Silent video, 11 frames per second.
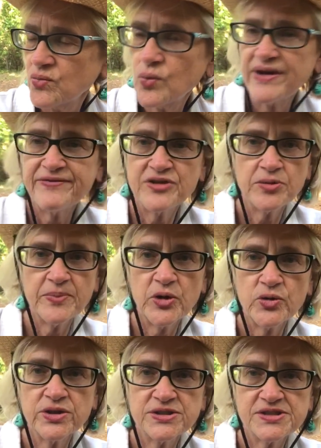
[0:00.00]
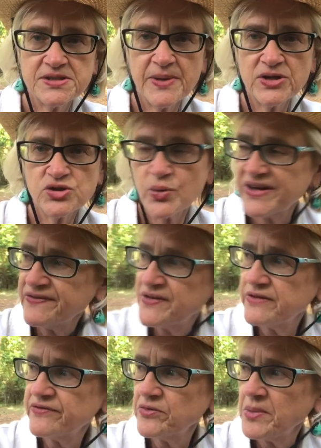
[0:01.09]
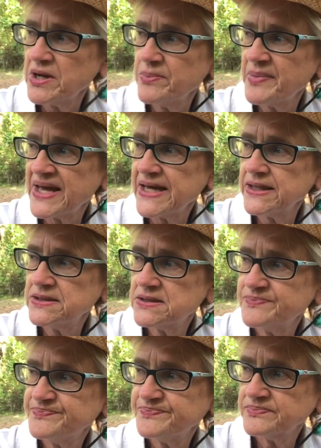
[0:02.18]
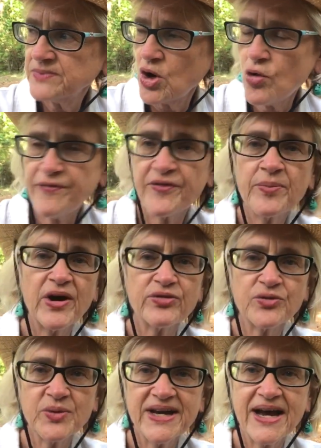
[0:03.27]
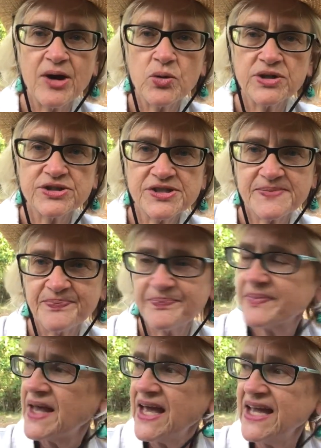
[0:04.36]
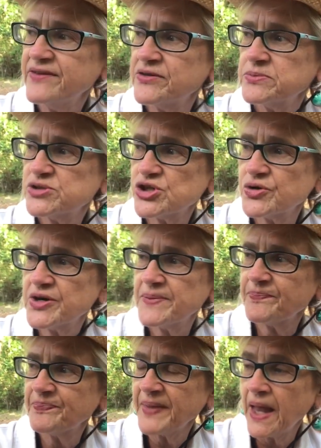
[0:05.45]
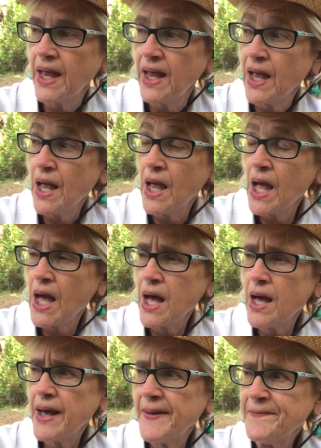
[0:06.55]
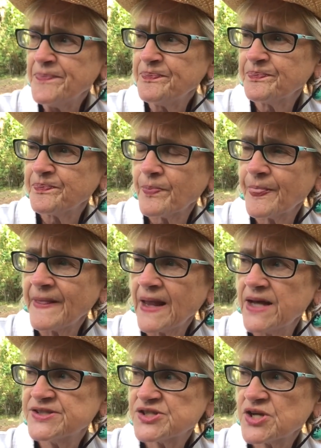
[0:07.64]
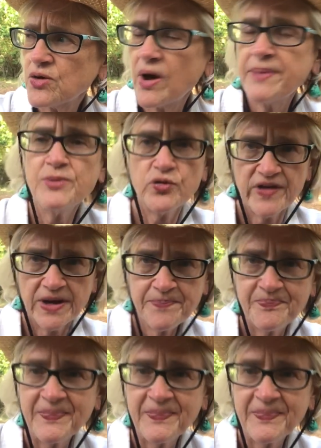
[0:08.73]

rev their motors about 20 feet from my bed, oh, for about three hours. Eight of them showed up. Um, so I'm moving.